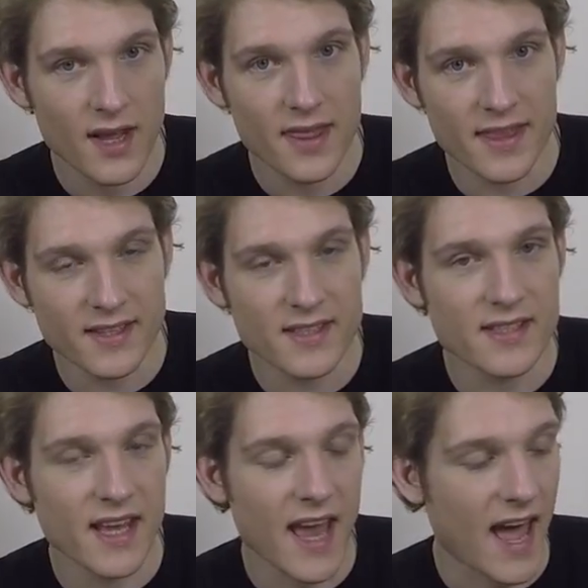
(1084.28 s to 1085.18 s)
This is
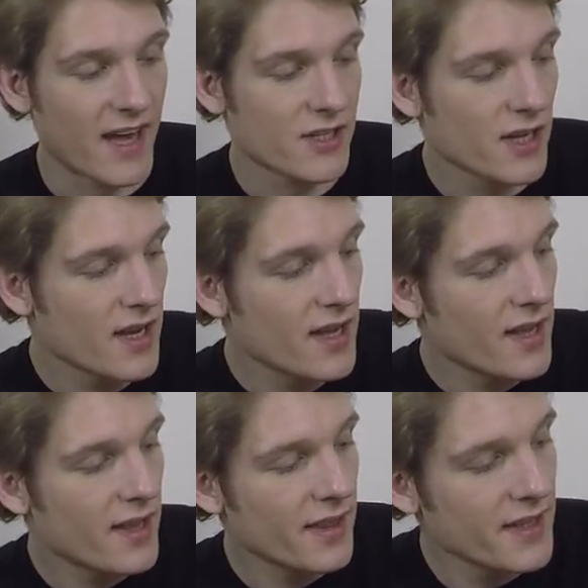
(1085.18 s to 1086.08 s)
the catch.
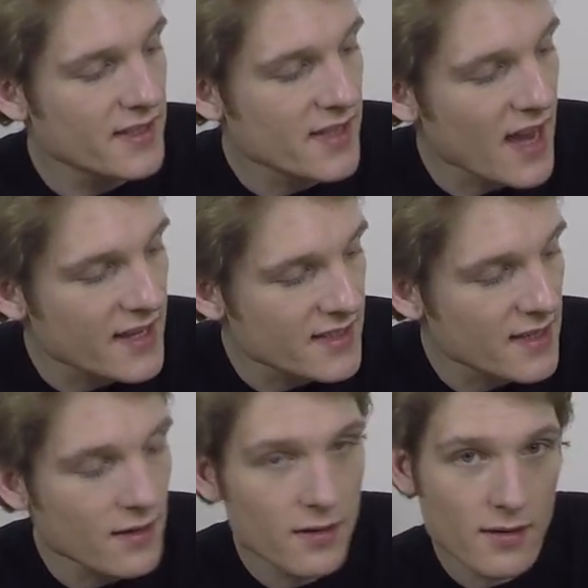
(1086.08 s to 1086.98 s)
These guys
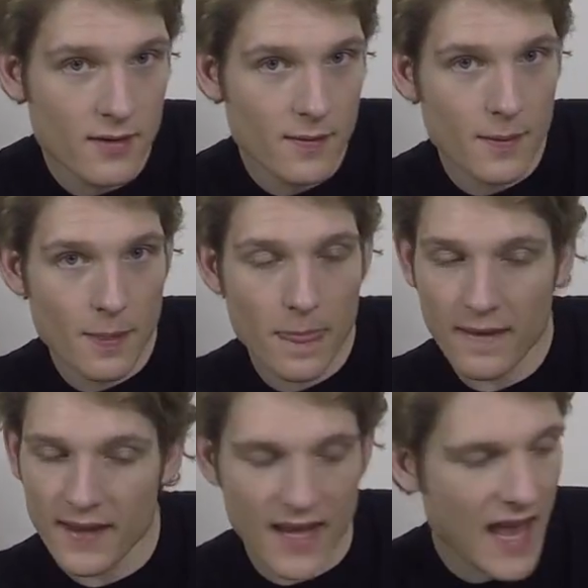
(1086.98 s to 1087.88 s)
here
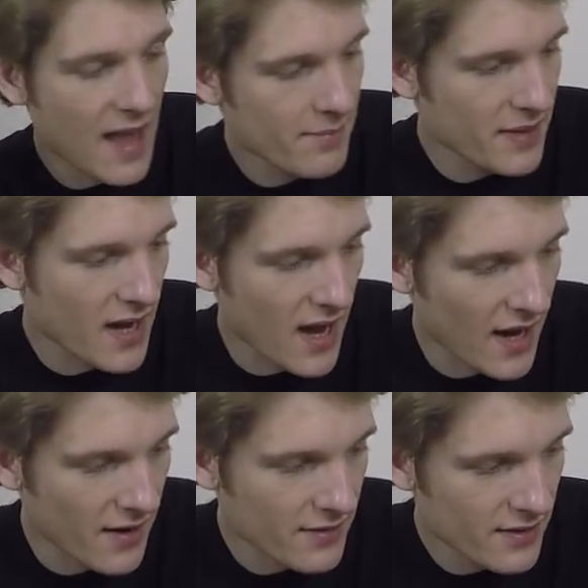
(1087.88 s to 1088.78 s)
can't be
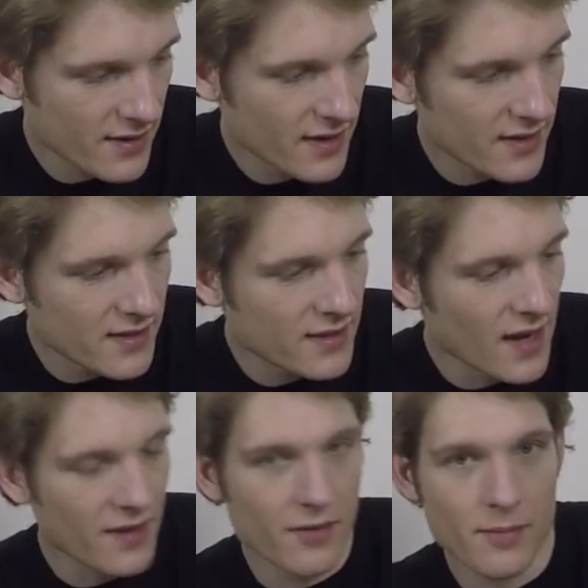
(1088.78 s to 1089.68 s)
hired.
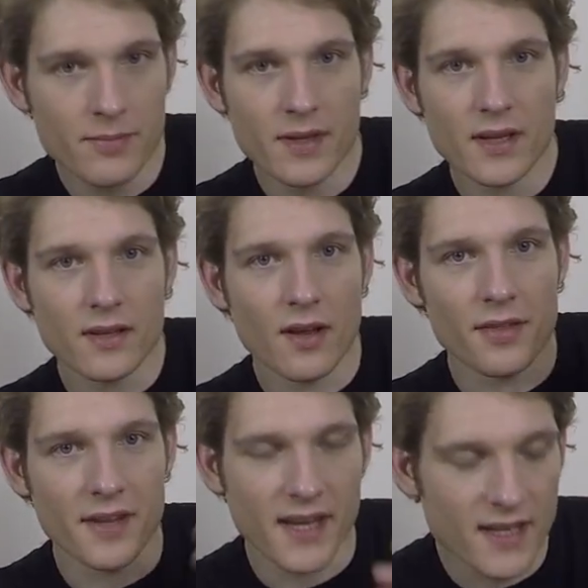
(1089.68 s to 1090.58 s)
None of them, not
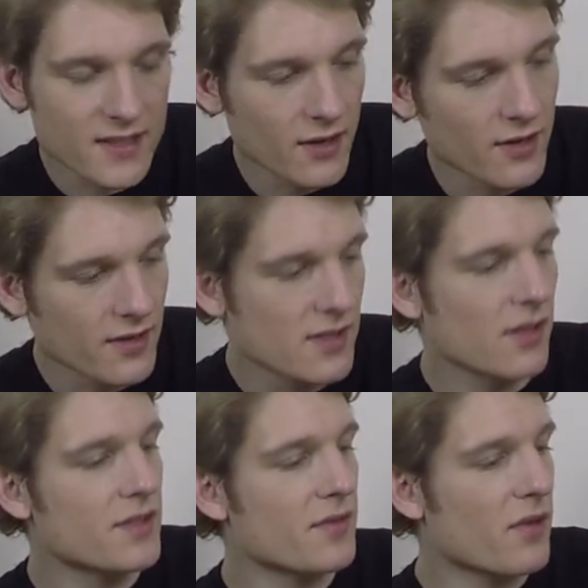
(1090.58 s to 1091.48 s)
the Kickstarter
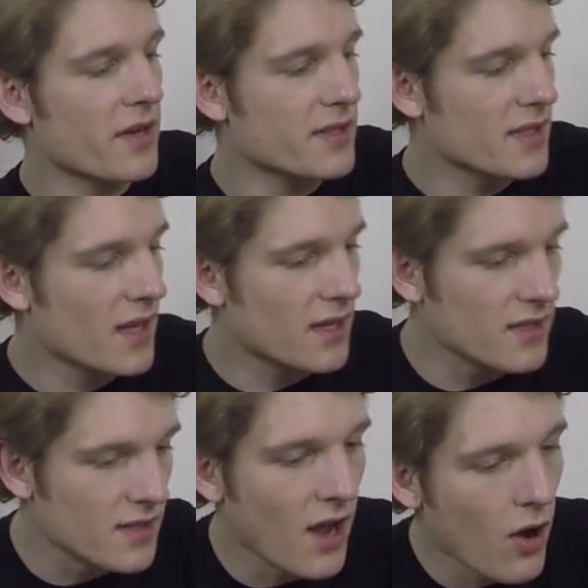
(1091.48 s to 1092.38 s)
exclusive ones,
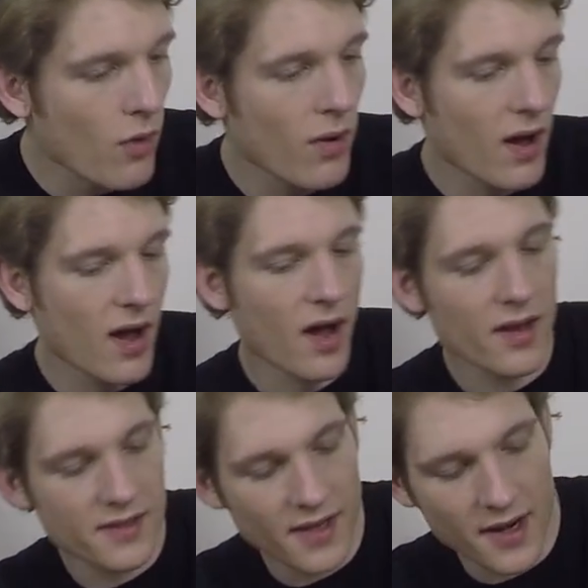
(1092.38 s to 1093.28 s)
none
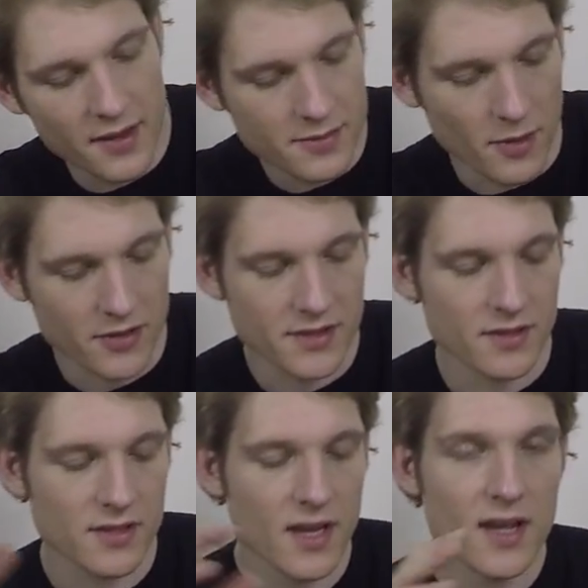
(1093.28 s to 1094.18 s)
of those
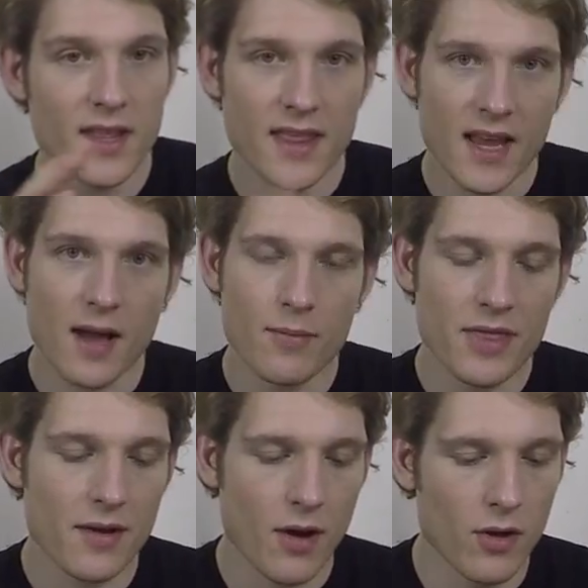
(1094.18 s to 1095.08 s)
monsters. They come with
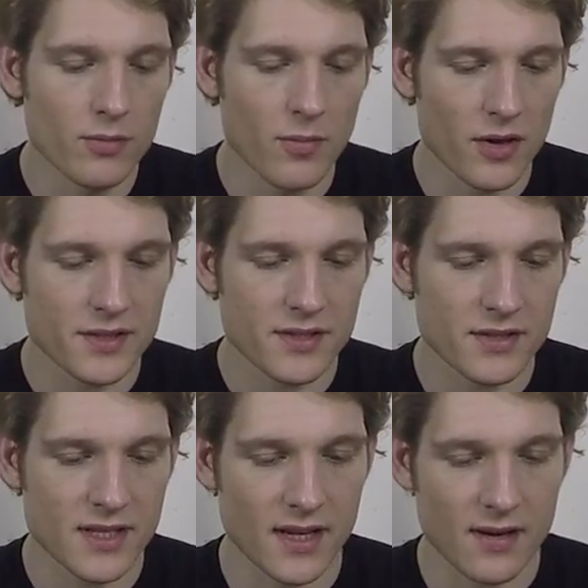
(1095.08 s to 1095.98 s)
their own
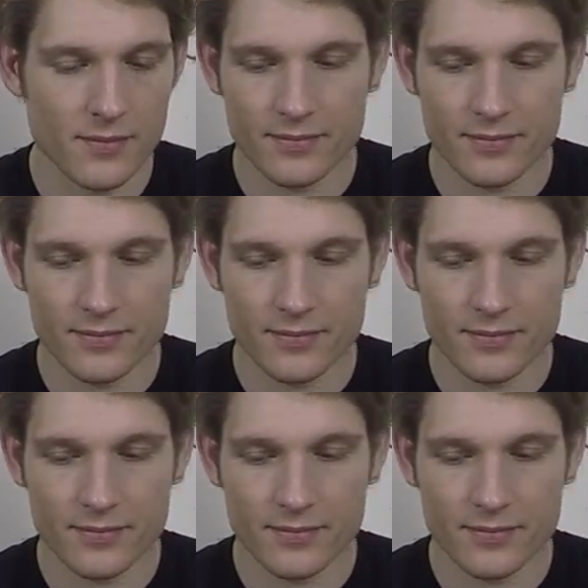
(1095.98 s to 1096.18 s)
monsters here.